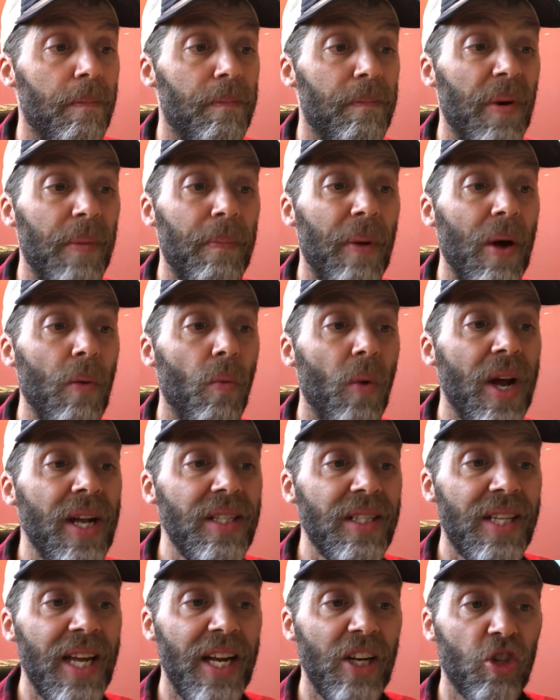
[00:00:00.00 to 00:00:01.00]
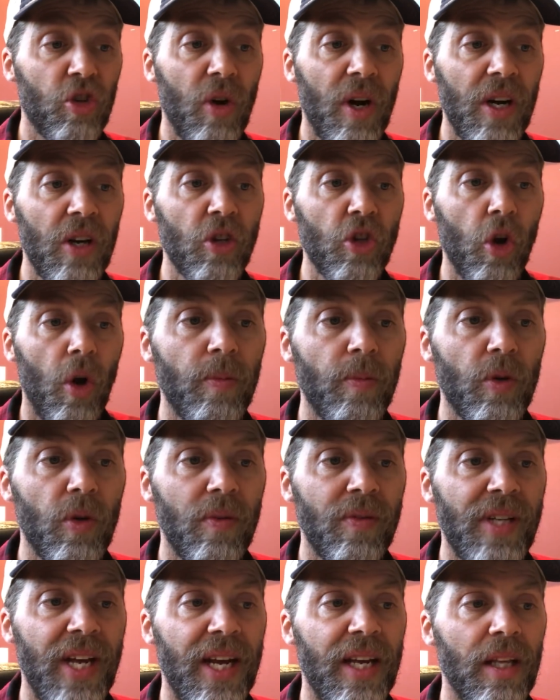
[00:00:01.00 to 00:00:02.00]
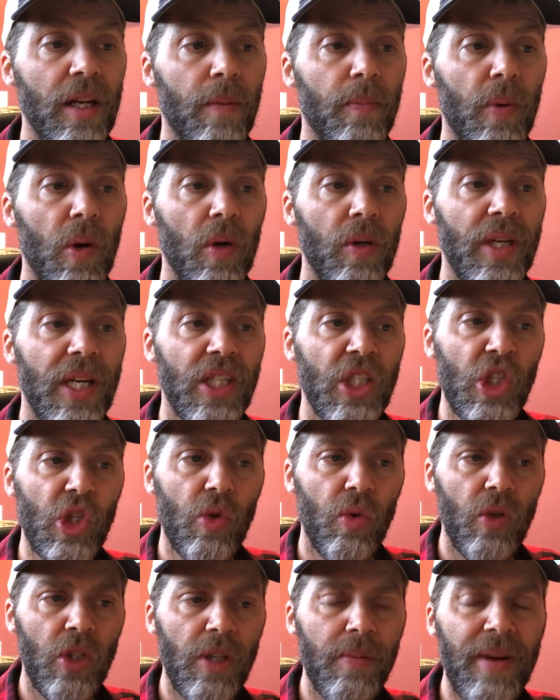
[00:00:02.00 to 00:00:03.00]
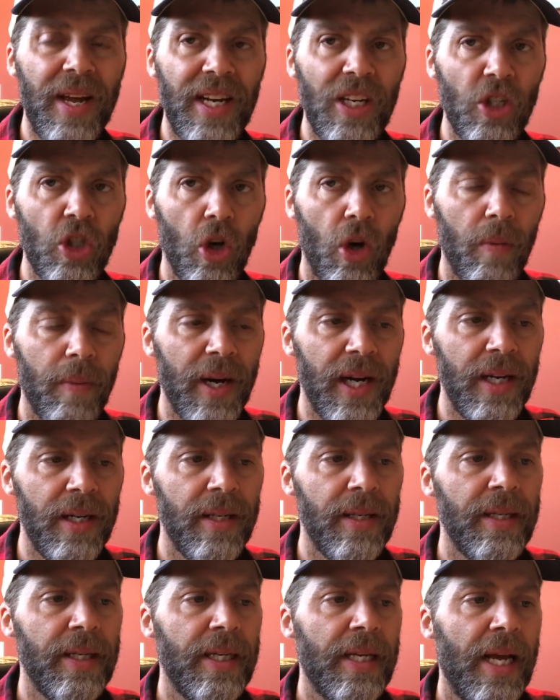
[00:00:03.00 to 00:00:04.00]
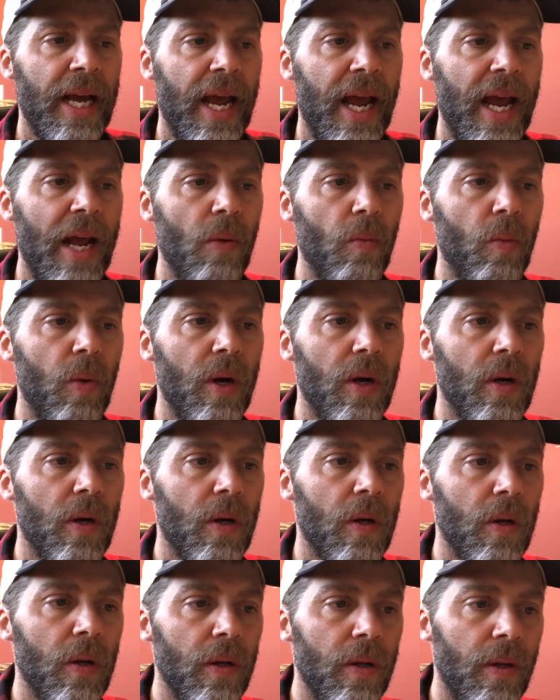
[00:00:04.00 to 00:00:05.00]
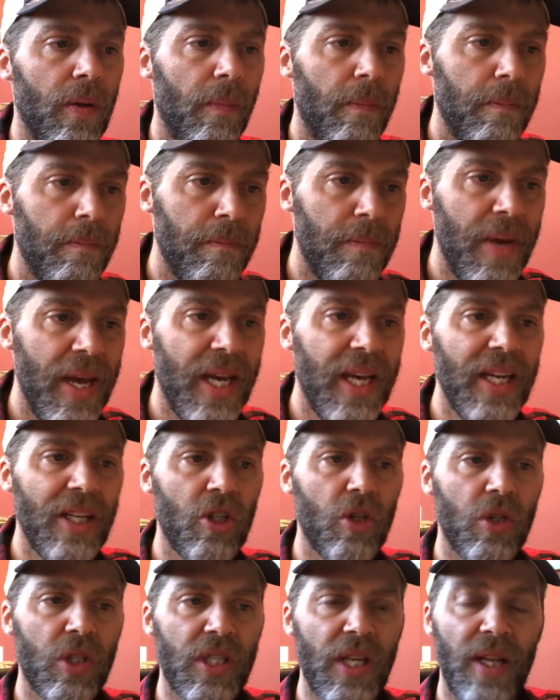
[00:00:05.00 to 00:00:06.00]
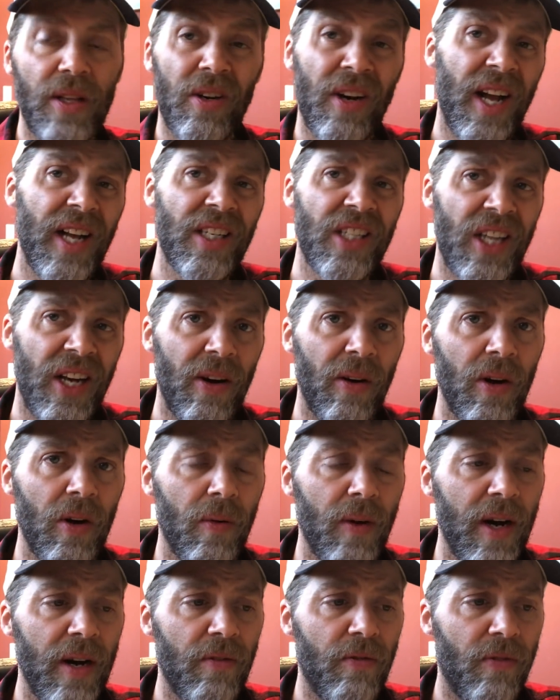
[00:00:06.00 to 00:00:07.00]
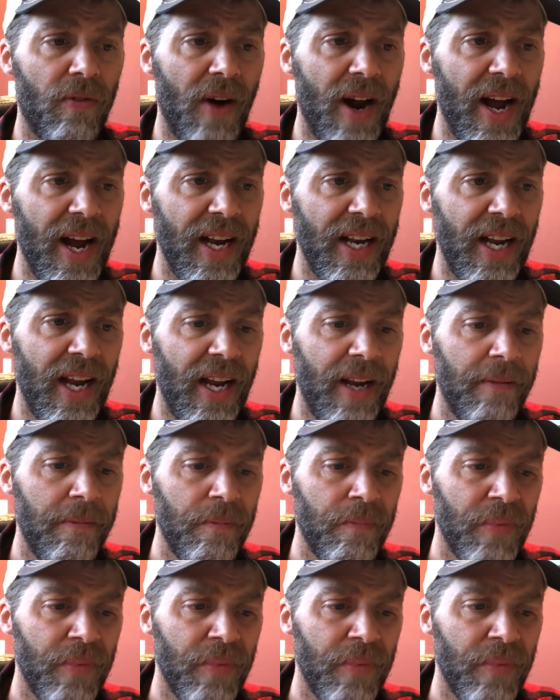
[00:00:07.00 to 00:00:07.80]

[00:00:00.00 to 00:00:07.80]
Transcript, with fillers: but by Wednesday, truckers to have taken their protests through to Manitoba and will make it to southern Ontario on Friday.